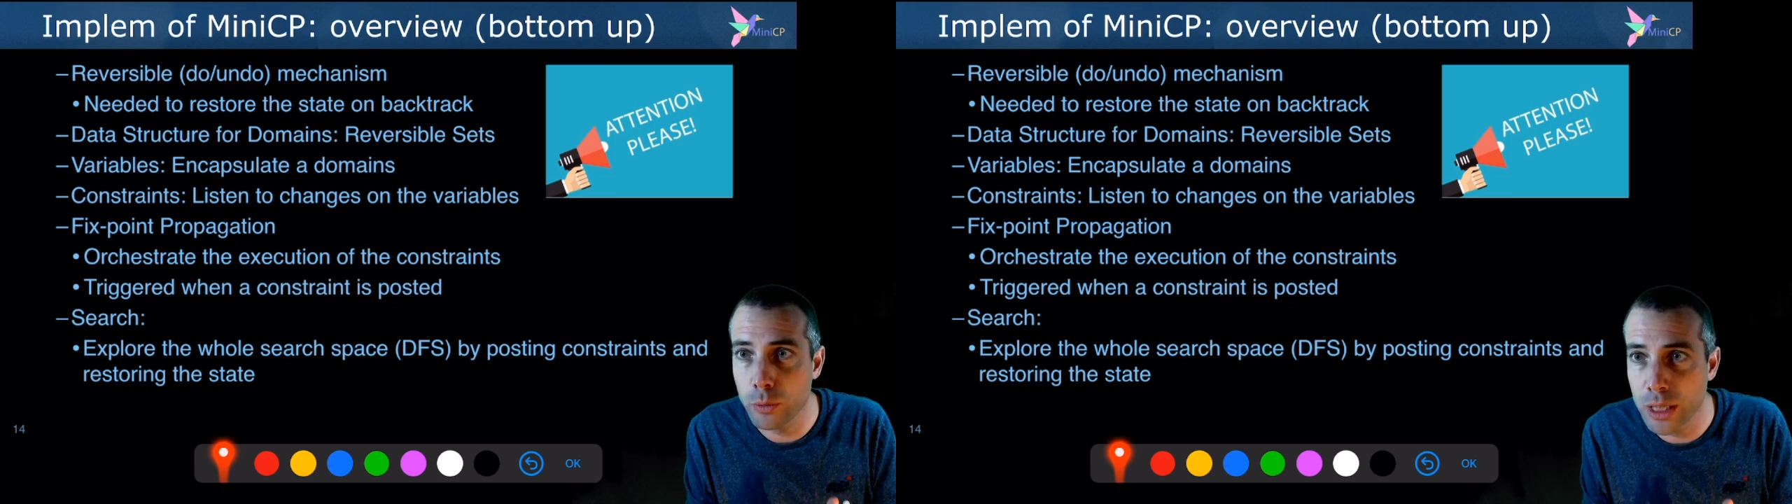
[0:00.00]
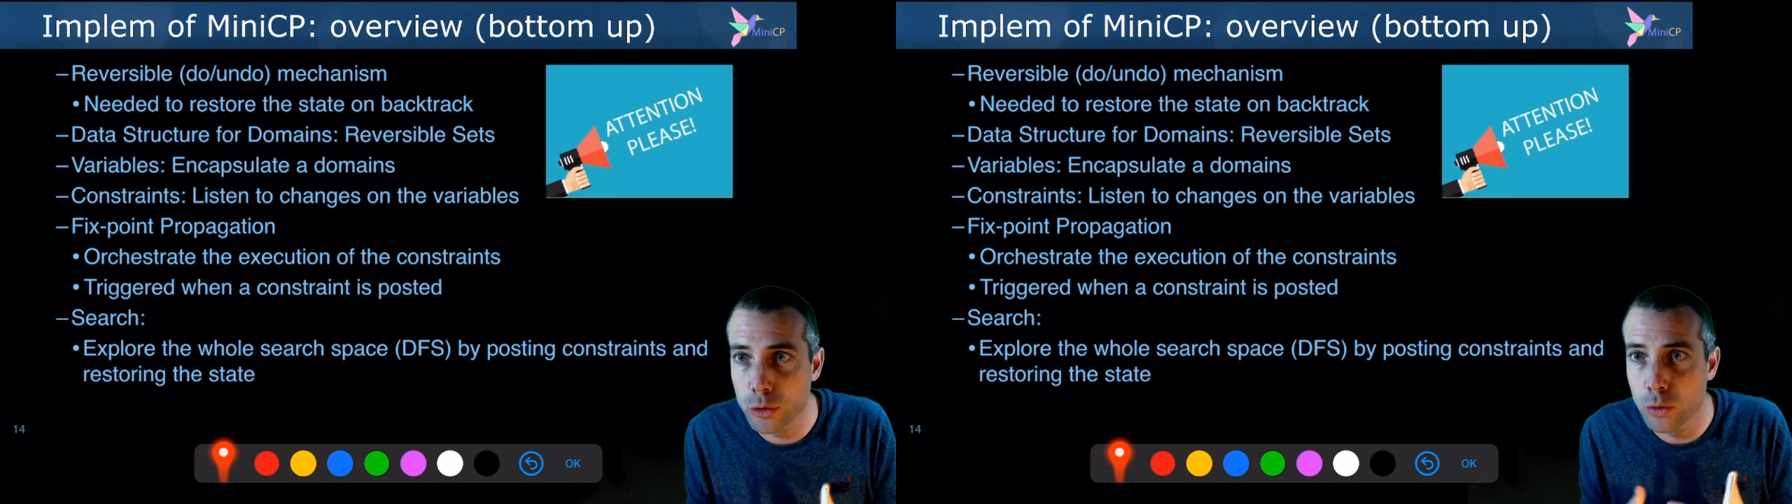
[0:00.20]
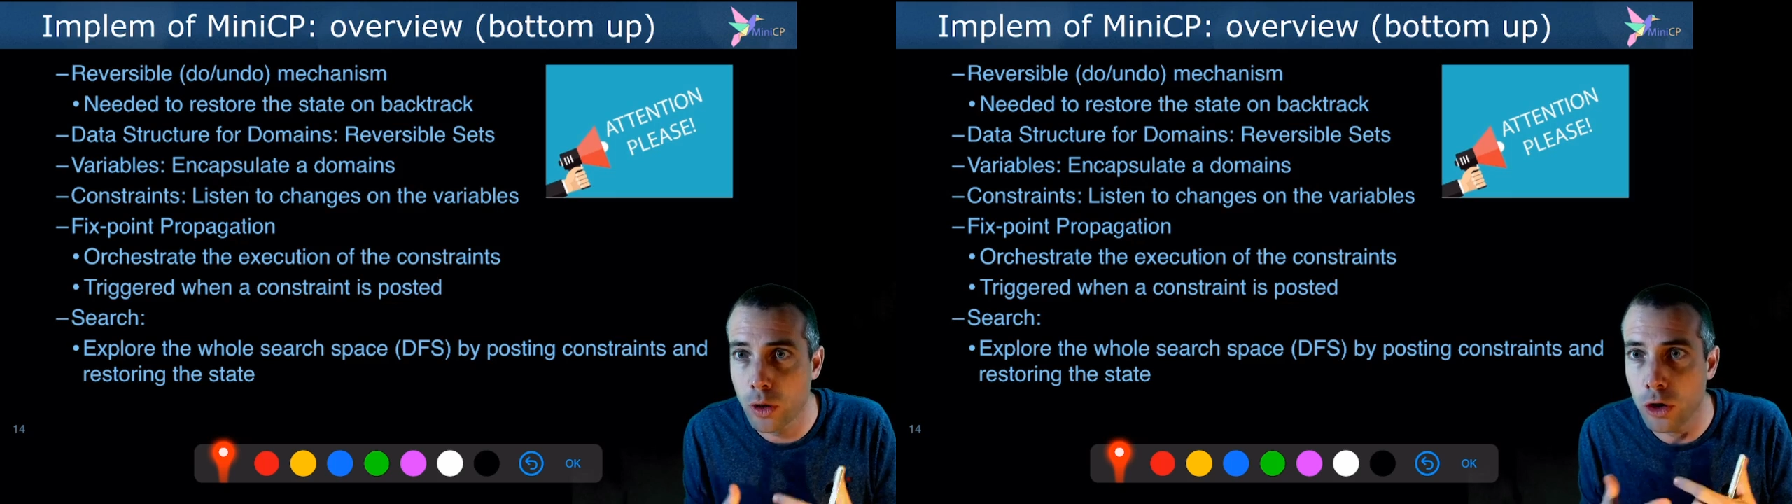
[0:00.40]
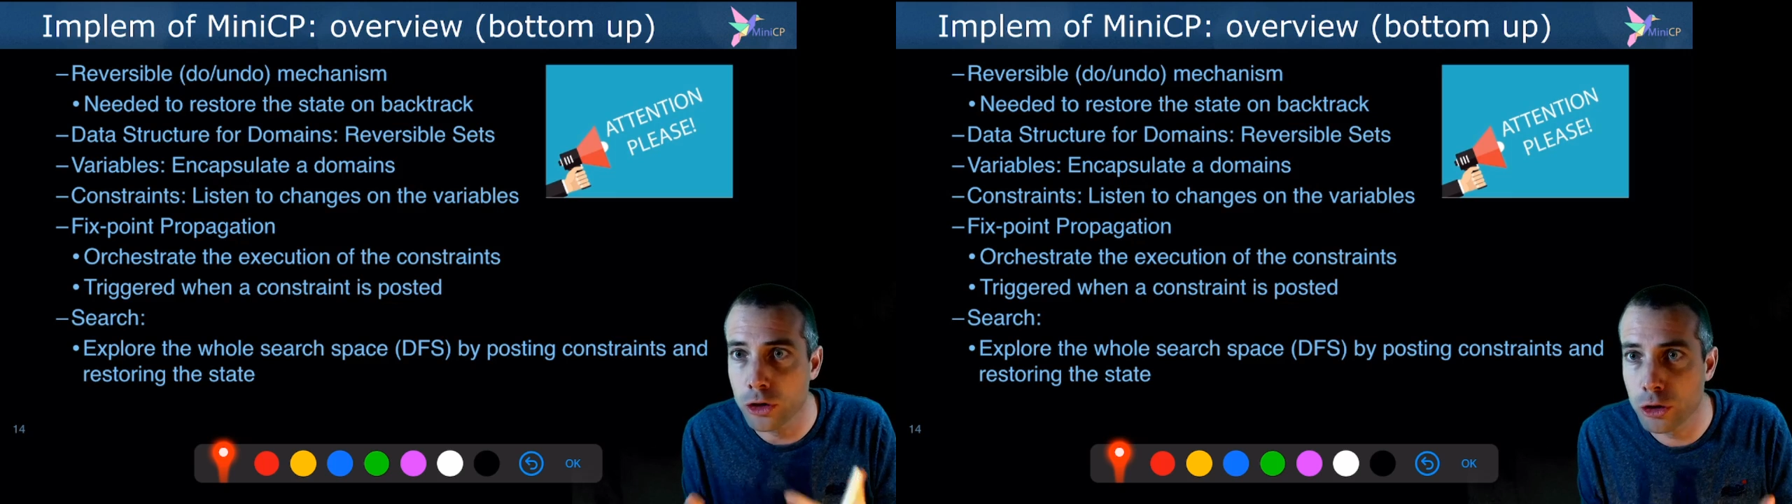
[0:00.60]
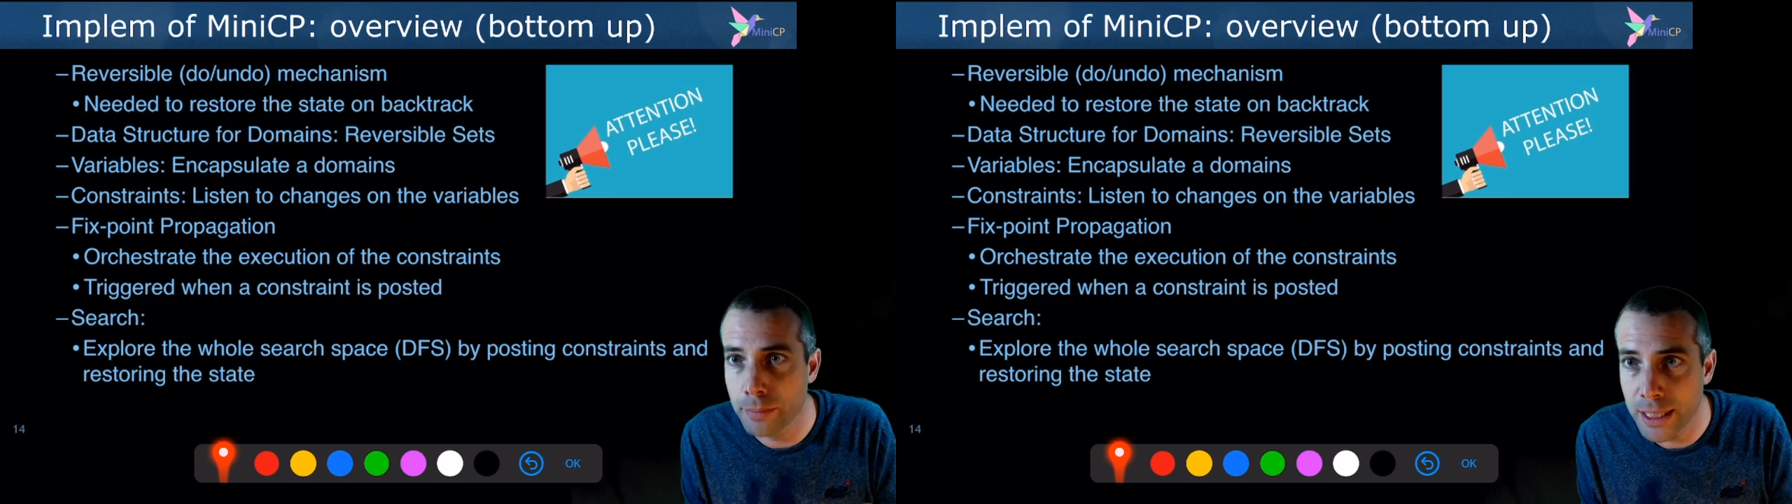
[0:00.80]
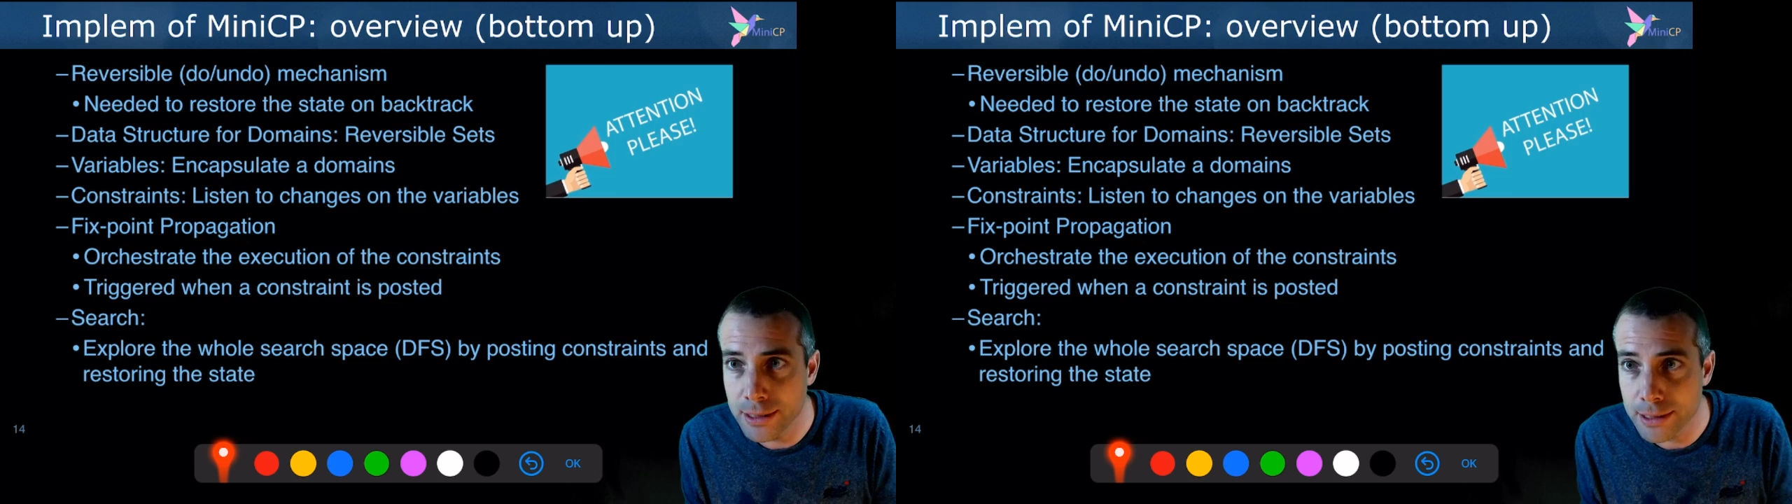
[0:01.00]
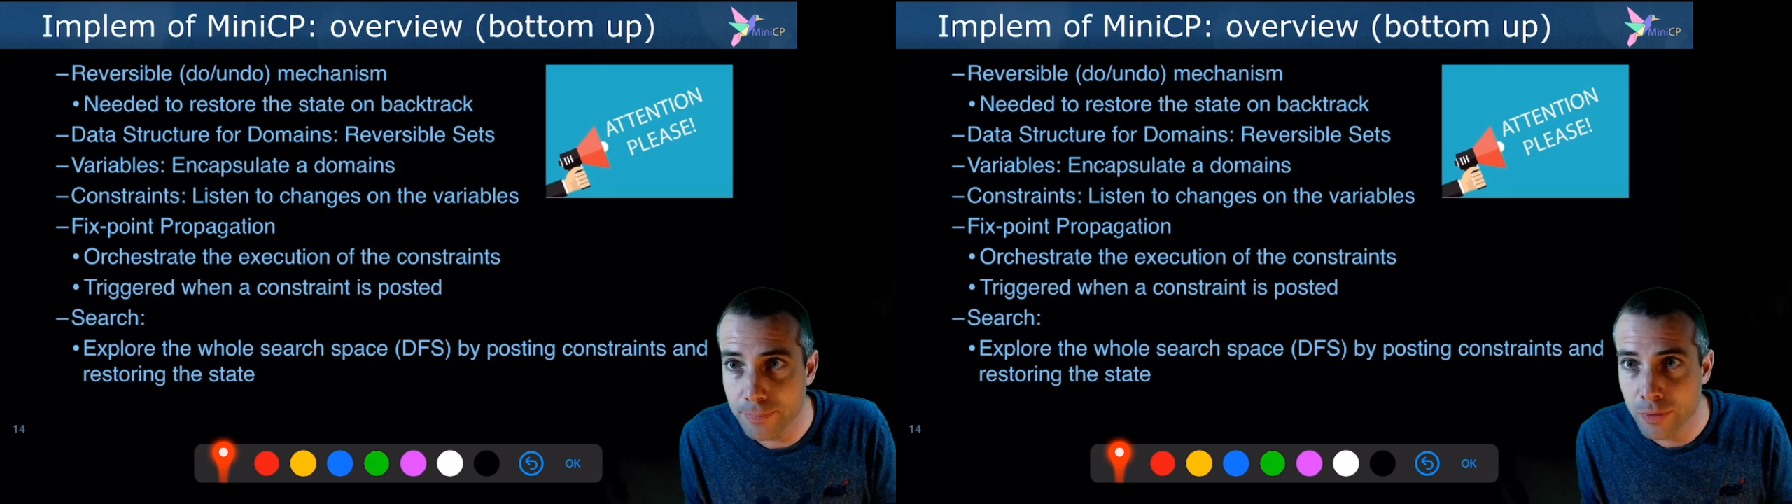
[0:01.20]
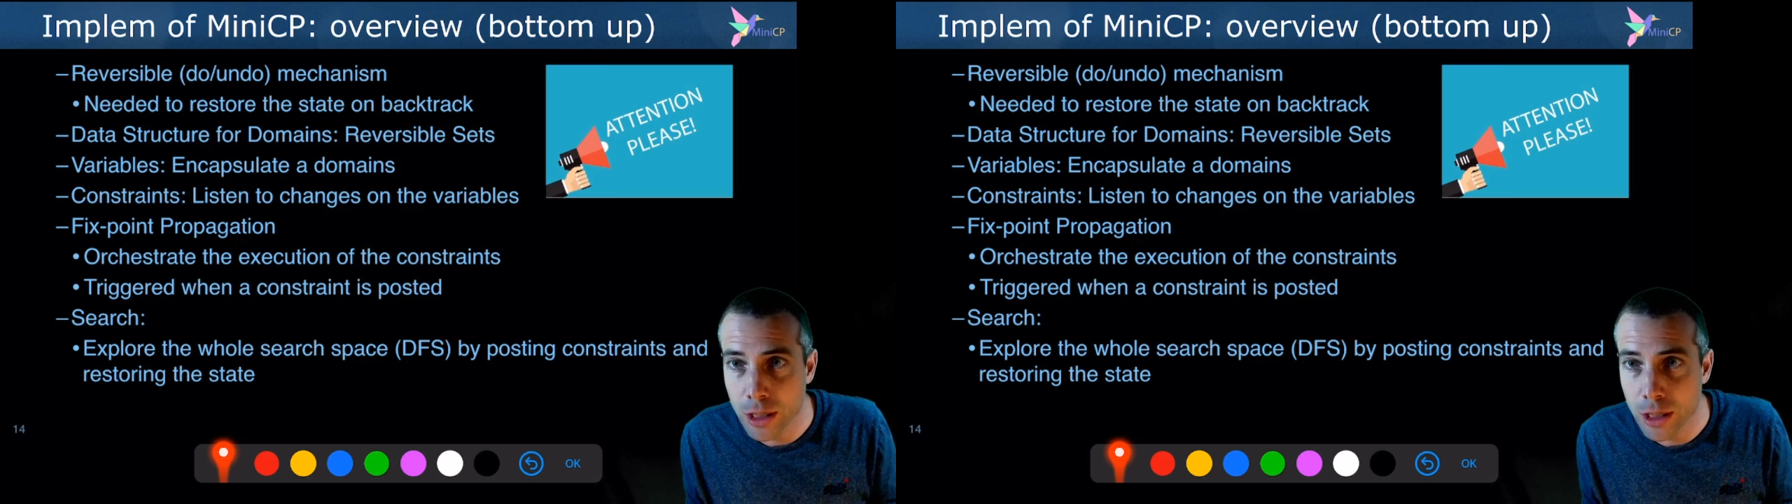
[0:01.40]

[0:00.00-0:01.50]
will do on the domains.